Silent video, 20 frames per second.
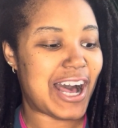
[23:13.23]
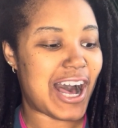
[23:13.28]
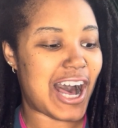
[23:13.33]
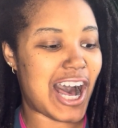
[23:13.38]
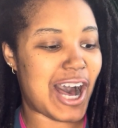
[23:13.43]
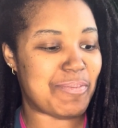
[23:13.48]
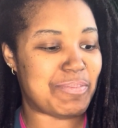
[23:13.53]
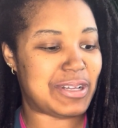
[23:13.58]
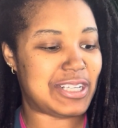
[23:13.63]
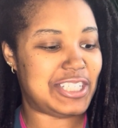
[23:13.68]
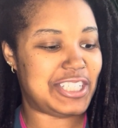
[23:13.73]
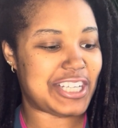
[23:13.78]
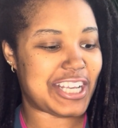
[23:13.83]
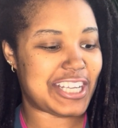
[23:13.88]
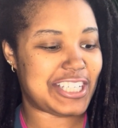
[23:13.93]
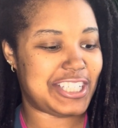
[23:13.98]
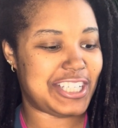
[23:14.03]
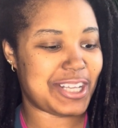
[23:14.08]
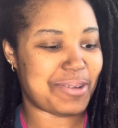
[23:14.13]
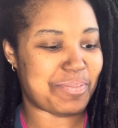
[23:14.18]
a
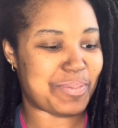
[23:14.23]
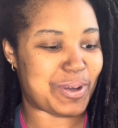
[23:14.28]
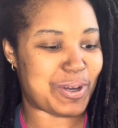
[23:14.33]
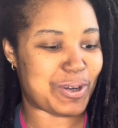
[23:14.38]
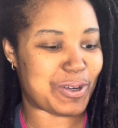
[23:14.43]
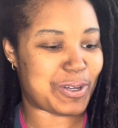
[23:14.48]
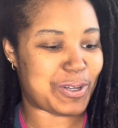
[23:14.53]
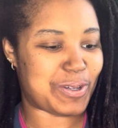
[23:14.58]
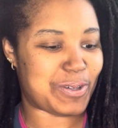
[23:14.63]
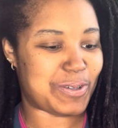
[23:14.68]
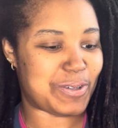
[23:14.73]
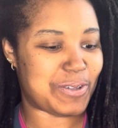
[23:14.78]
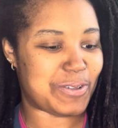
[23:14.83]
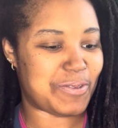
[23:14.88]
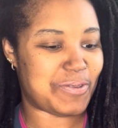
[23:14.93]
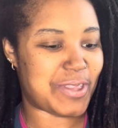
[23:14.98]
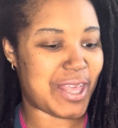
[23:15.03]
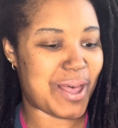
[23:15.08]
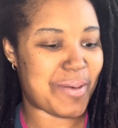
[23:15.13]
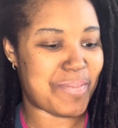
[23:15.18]
majestic miracle
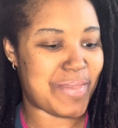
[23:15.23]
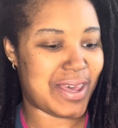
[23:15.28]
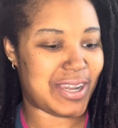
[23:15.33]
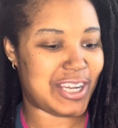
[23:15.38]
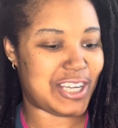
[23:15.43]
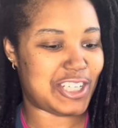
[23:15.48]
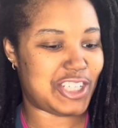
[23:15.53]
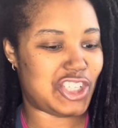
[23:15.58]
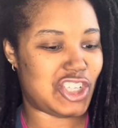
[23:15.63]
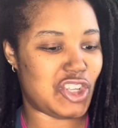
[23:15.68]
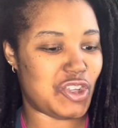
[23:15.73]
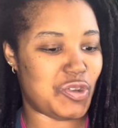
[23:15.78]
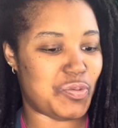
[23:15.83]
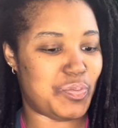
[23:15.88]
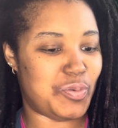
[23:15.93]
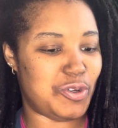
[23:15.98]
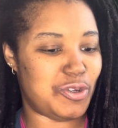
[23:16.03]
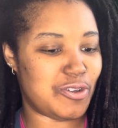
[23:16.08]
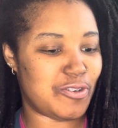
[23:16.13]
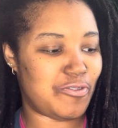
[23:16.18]
that managed to
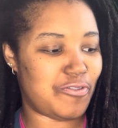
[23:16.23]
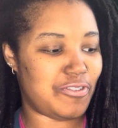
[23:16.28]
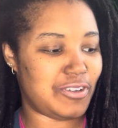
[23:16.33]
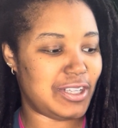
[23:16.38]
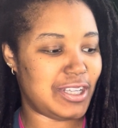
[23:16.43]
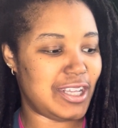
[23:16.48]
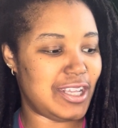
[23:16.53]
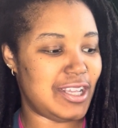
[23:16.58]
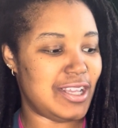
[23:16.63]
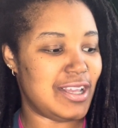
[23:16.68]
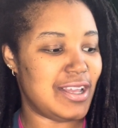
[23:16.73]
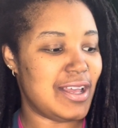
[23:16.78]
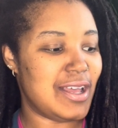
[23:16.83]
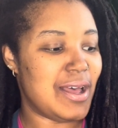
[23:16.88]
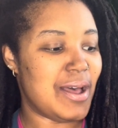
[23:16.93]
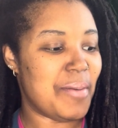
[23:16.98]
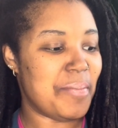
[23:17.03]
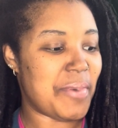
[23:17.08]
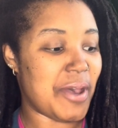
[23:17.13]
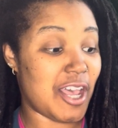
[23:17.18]
beautifully,
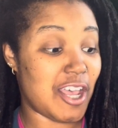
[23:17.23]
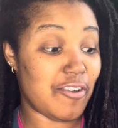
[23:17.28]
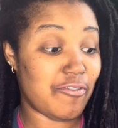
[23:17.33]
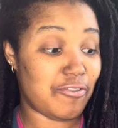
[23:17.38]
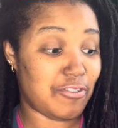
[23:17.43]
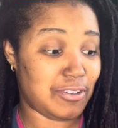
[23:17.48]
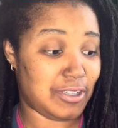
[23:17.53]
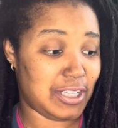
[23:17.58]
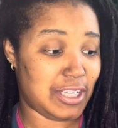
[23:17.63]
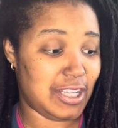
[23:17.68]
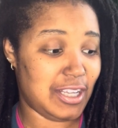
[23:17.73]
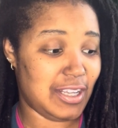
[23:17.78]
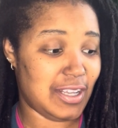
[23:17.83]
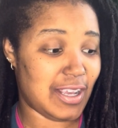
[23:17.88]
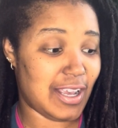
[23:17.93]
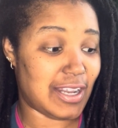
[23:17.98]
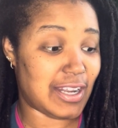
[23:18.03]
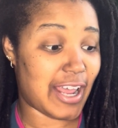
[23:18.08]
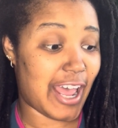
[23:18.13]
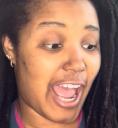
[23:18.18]
painfully,
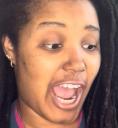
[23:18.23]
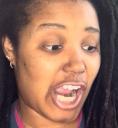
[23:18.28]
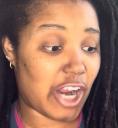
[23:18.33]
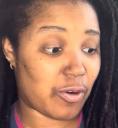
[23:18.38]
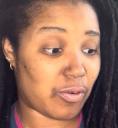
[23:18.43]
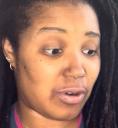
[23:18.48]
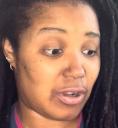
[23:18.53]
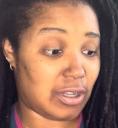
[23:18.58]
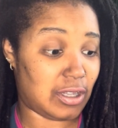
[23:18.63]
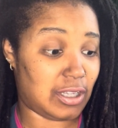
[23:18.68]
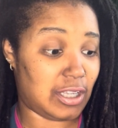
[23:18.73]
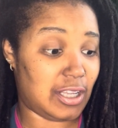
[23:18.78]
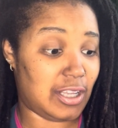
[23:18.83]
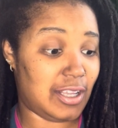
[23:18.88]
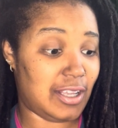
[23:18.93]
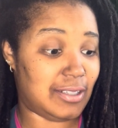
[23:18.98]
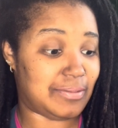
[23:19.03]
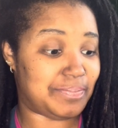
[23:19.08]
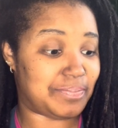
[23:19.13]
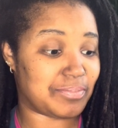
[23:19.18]
and
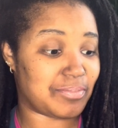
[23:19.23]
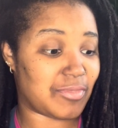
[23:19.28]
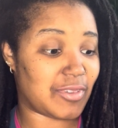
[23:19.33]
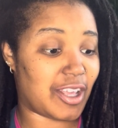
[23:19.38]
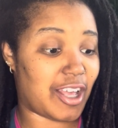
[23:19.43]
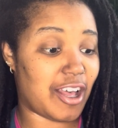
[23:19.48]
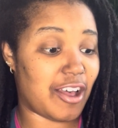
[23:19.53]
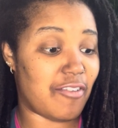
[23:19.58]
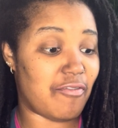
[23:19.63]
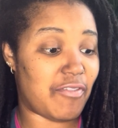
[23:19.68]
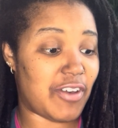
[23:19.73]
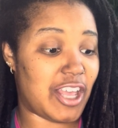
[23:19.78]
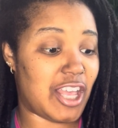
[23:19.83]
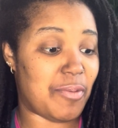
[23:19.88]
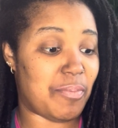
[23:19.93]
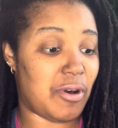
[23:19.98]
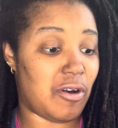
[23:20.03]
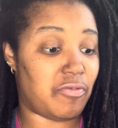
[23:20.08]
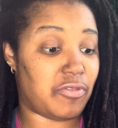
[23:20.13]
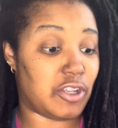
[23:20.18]
accurately convey
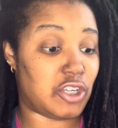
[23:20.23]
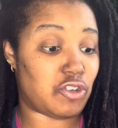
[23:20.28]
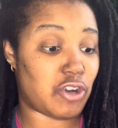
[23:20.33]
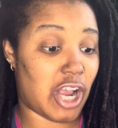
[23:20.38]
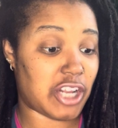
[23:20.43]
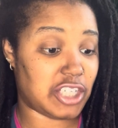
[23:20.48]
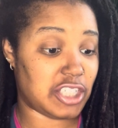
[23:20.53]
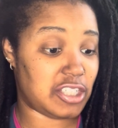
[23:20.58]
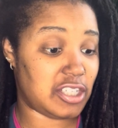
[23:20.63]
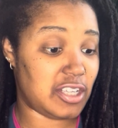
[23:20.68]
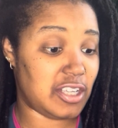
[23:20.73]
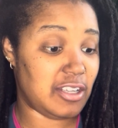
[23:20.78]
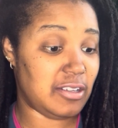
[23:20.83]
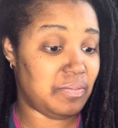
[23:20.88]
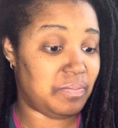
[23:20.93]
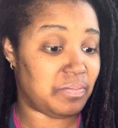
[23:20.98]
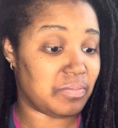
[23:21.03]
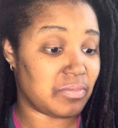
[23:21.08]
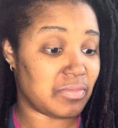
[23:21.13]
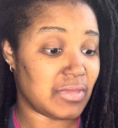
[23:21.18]
both the tragedy
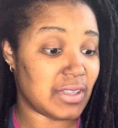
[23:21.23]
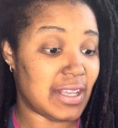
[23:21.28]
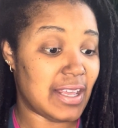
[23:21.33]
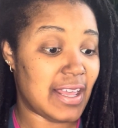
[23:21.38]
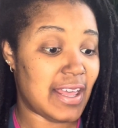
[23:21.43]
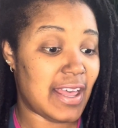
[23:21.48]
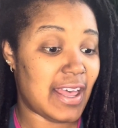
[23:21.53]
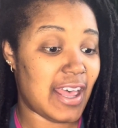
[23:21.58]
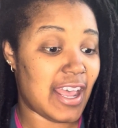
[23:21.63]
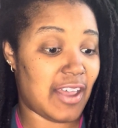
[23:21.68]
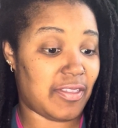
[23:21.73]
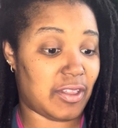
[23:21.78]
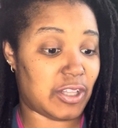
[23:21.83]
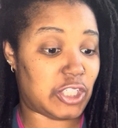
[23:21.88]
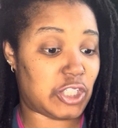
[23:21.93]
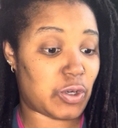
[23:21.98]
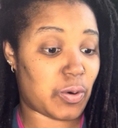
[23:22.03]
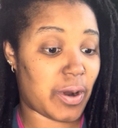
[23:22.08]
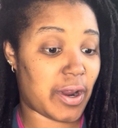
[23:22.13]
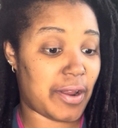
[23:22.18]
and the
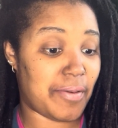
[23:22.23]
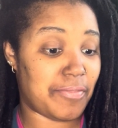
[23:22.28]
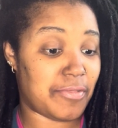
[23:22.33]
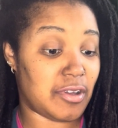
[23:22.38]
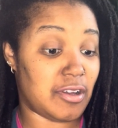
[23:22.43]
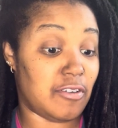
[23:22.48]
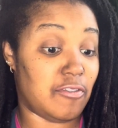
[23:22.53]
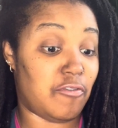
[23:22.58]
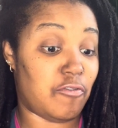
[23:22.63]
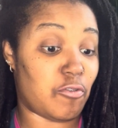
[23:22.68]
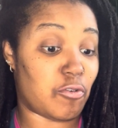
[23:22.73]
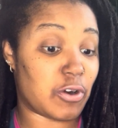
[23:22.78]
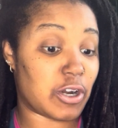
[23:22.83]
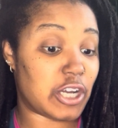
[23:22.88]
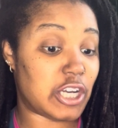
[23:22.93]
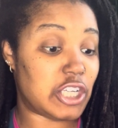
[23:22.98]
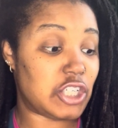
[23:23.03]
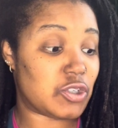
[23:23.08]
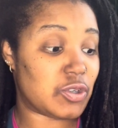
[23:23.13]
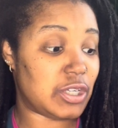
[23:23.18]
triumph of
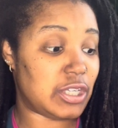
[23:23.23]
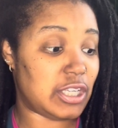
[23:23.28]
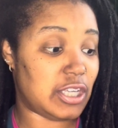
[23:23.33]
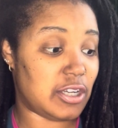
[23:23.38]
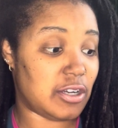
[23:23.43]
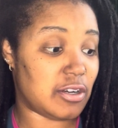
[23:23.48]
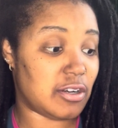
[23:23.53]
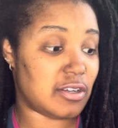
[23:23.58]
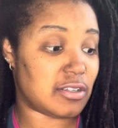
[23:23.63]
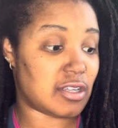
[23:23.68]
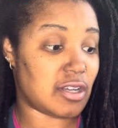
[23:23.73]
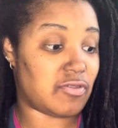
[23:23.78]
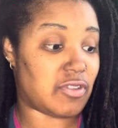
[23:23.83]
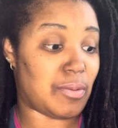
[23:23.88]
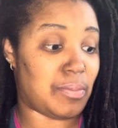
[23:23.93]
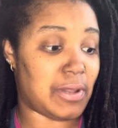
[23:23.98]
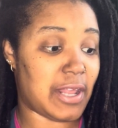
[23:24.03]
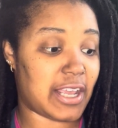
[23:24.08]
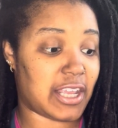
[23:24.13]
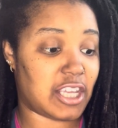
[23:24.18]
400 years of the
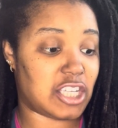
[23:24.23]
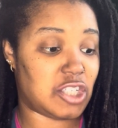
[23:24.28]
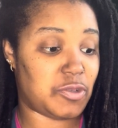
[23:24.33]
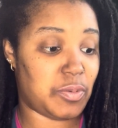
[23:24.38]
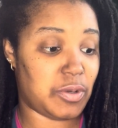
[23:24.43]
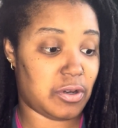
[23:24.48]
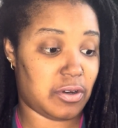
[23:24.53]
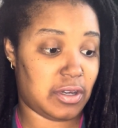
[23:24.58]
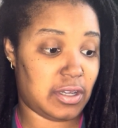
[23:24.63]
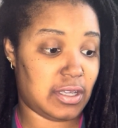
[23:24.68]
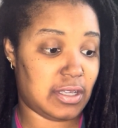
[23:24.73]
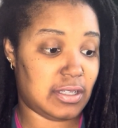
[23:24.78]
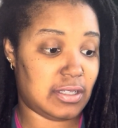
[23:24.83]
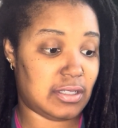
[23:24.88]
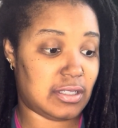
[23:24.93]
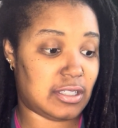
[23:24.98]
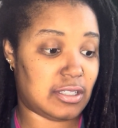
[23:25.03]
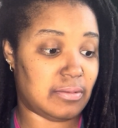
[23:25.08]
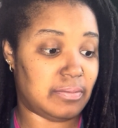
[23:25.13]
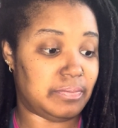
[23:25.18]
Black
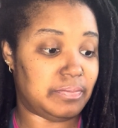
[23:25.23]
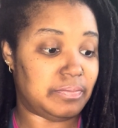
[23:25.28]
experience.